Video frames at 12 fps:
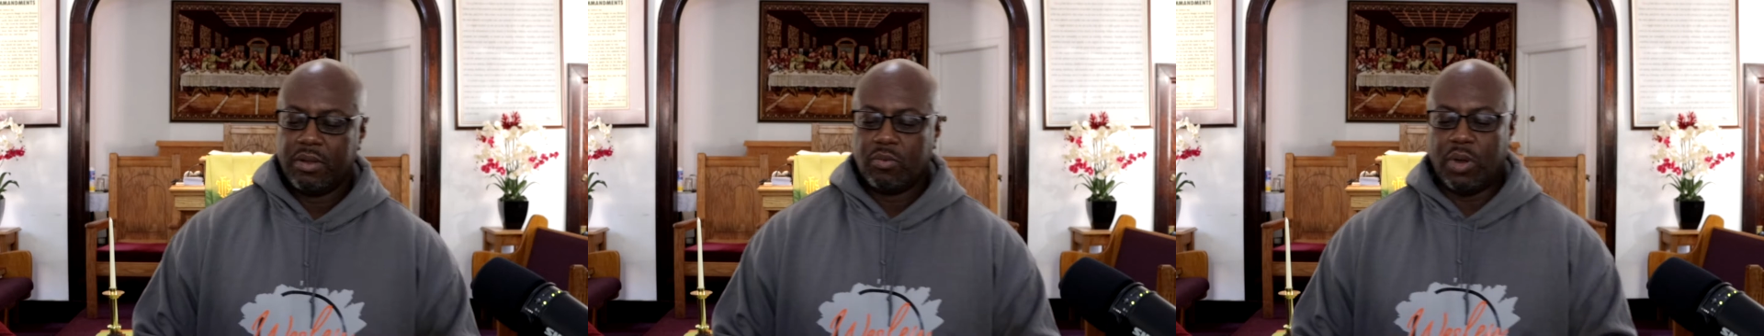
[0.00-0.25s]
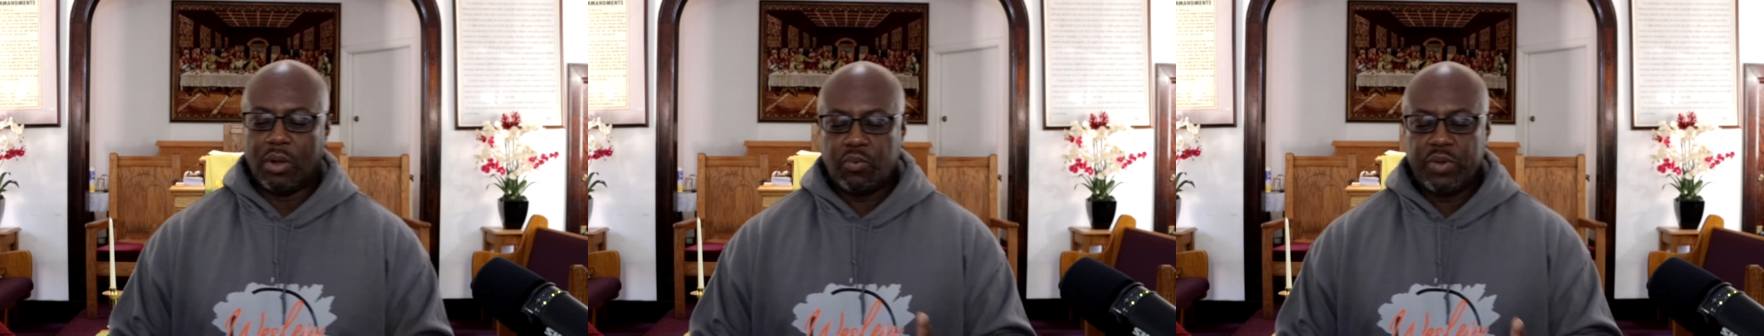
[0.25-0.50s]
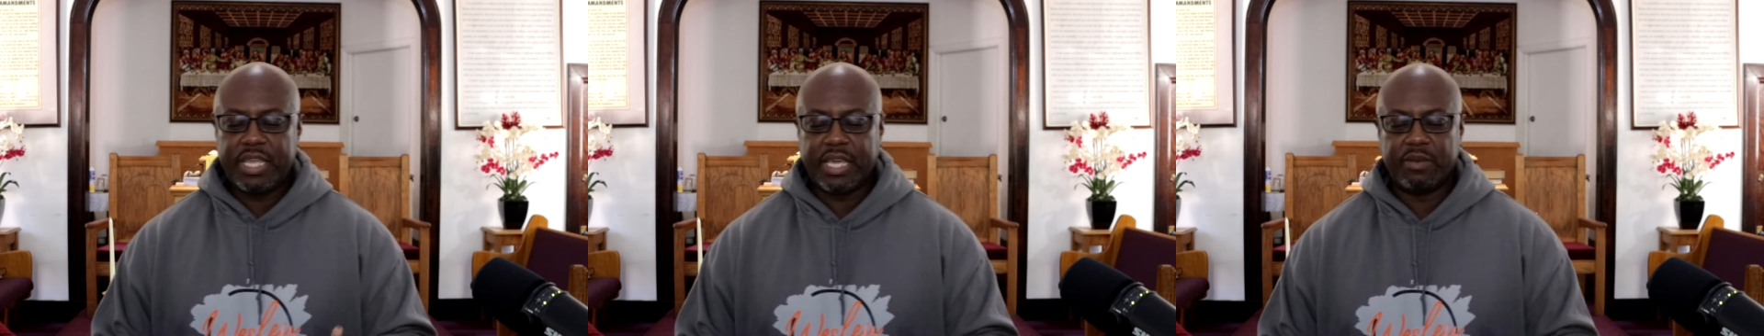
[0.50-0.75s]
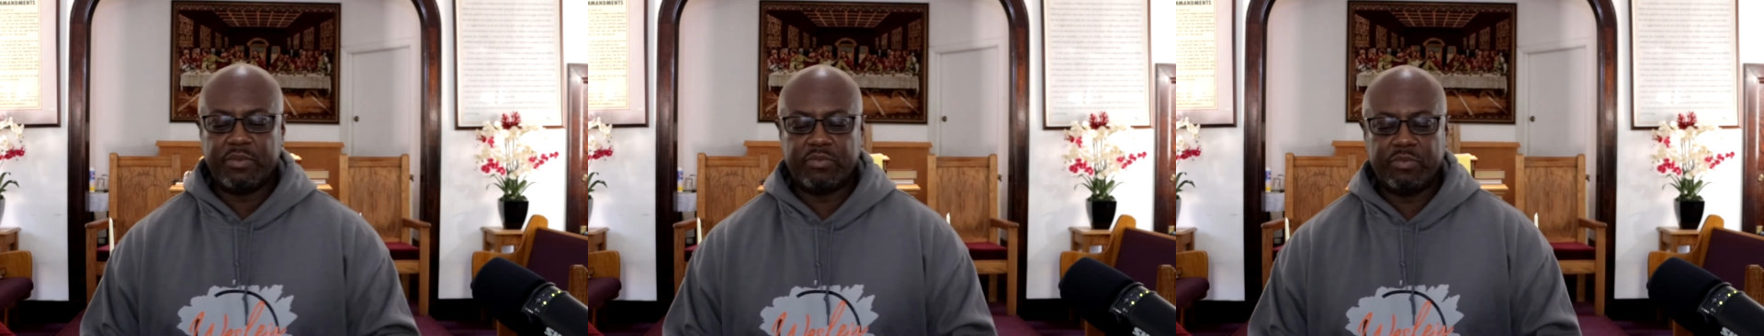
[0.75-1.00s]
Well, we
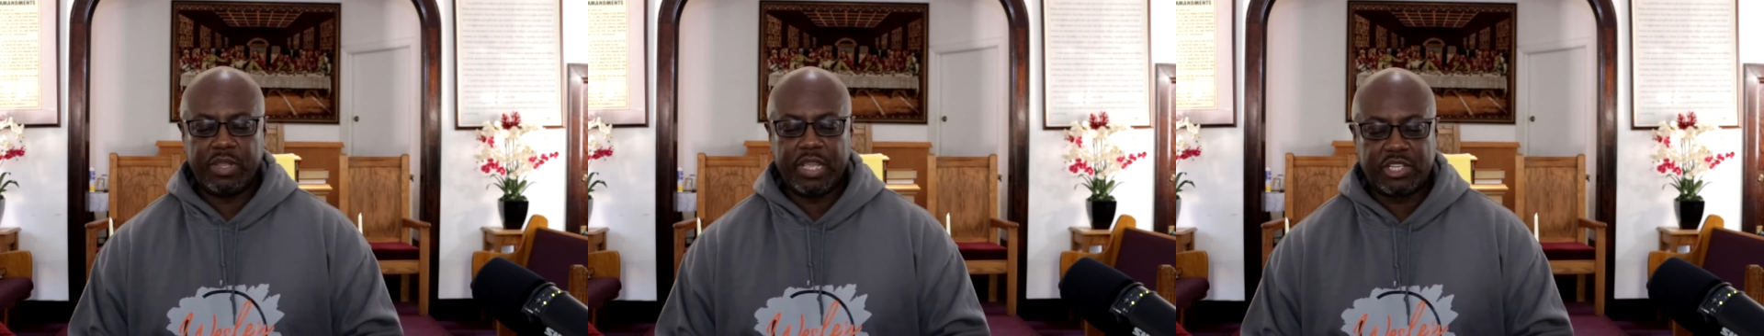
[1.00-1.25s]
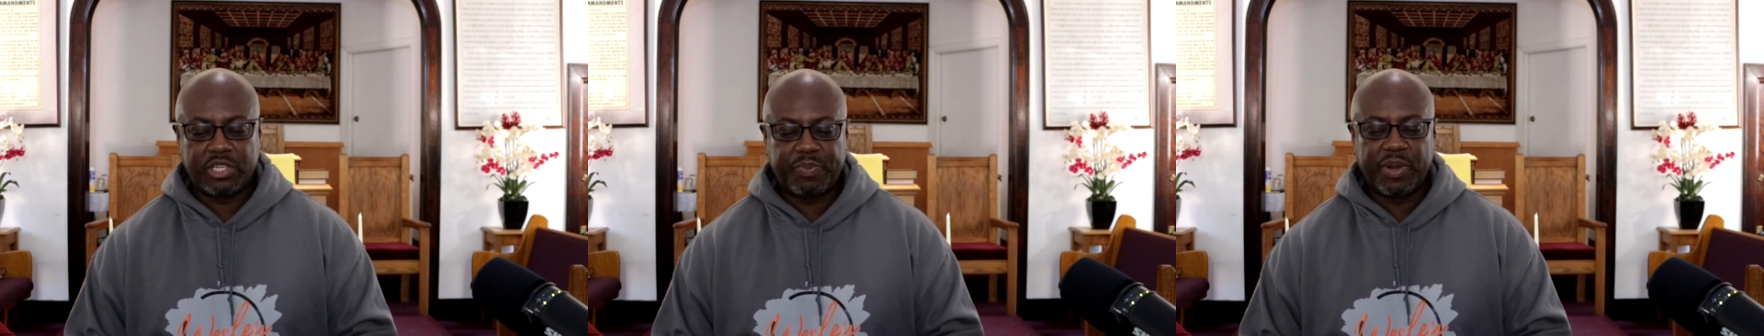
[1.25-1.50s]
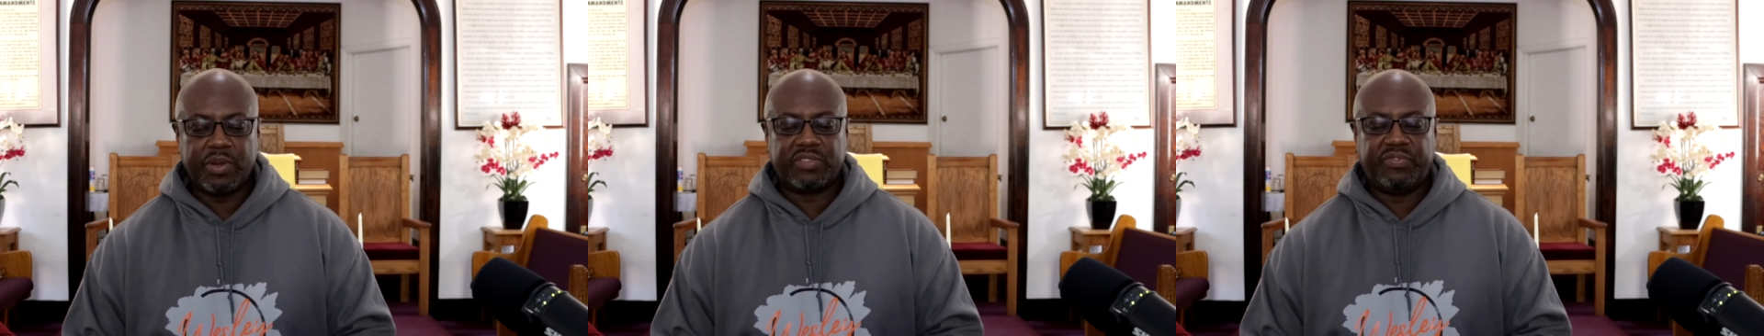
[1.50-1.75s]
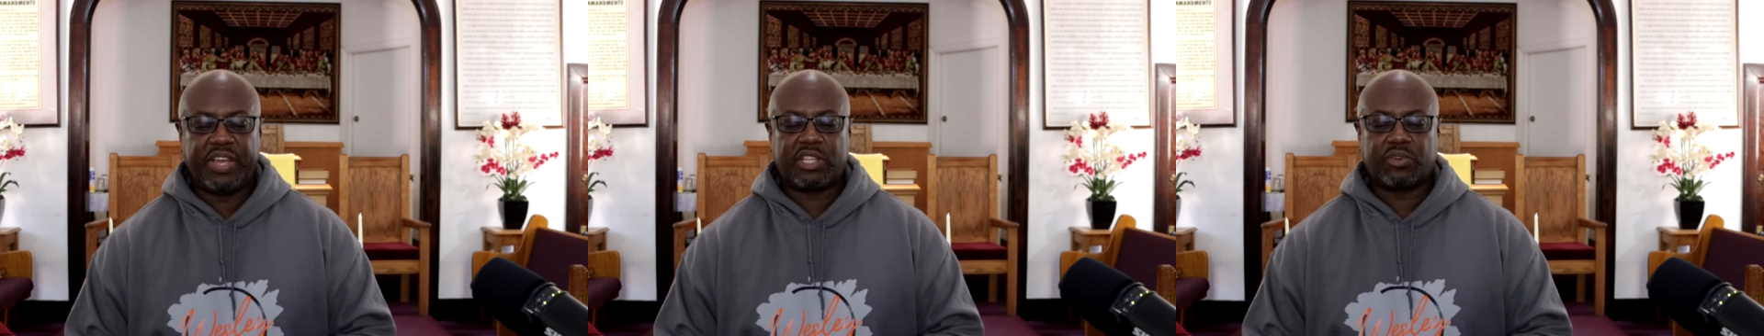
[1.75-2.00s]
can experience
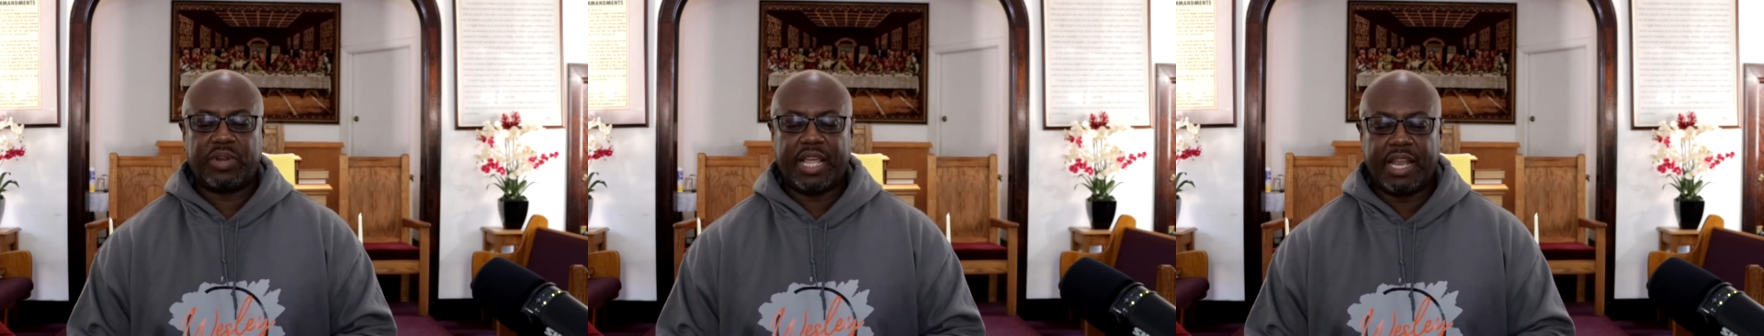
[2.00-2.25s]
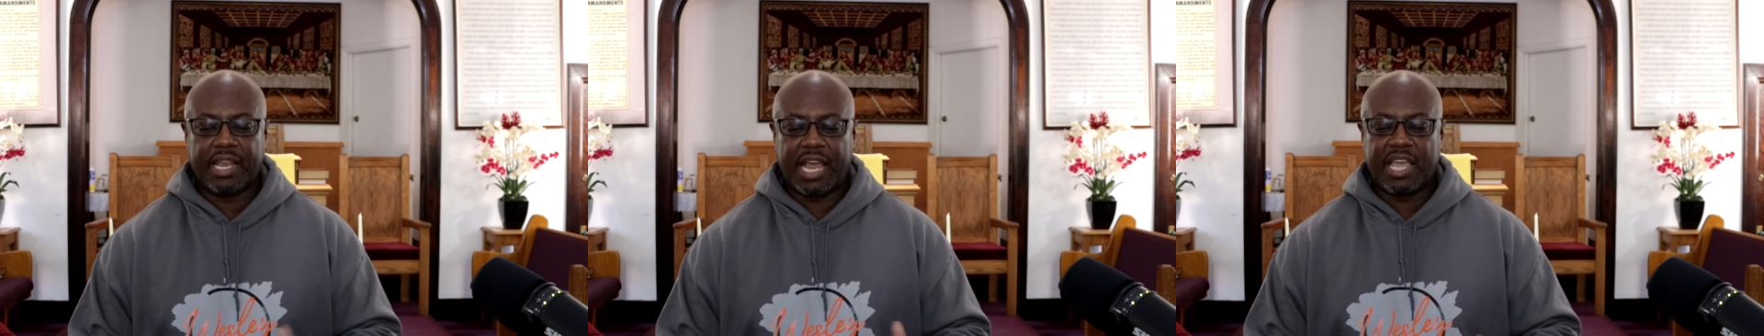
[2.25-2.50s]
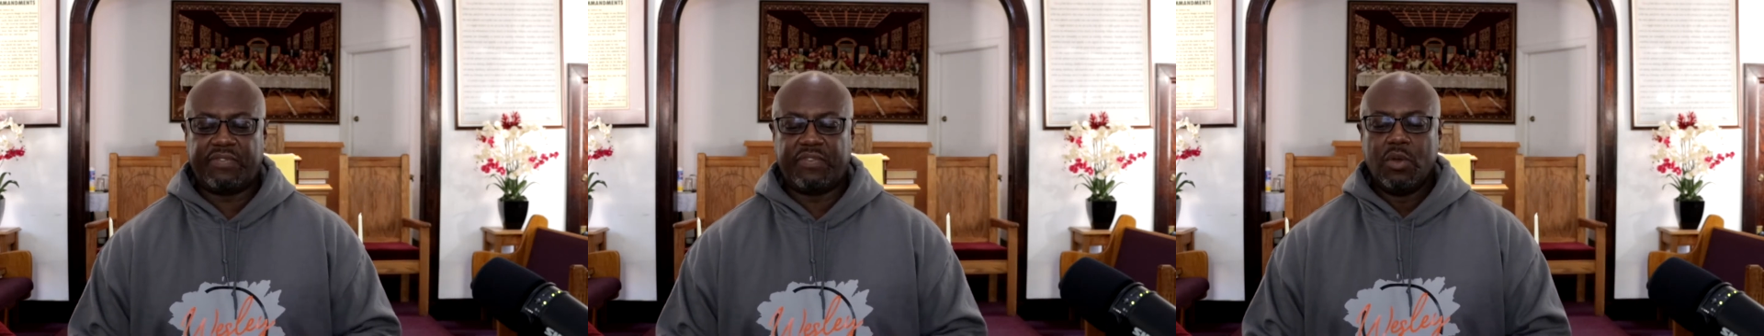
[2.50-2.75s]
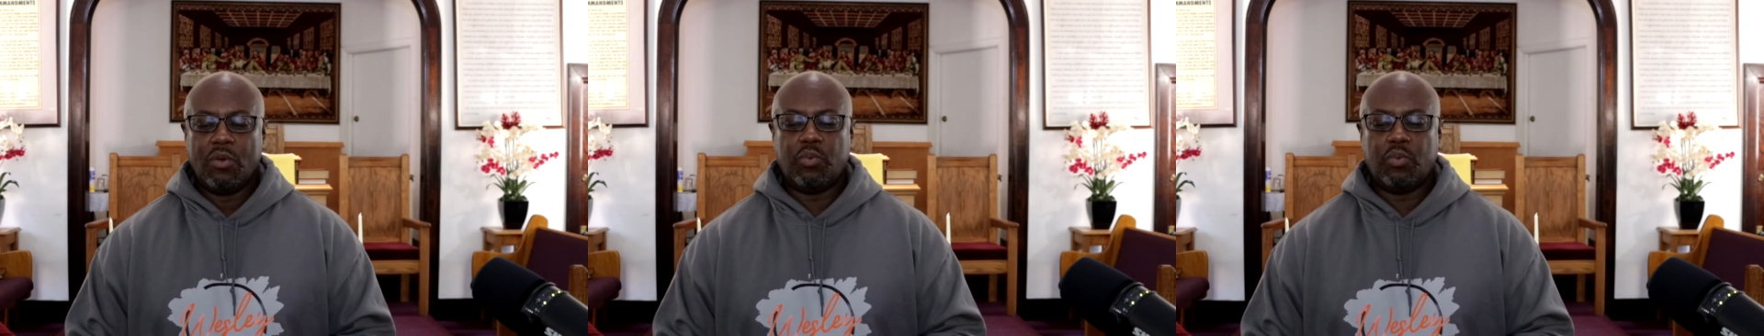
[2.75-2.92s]
victory in life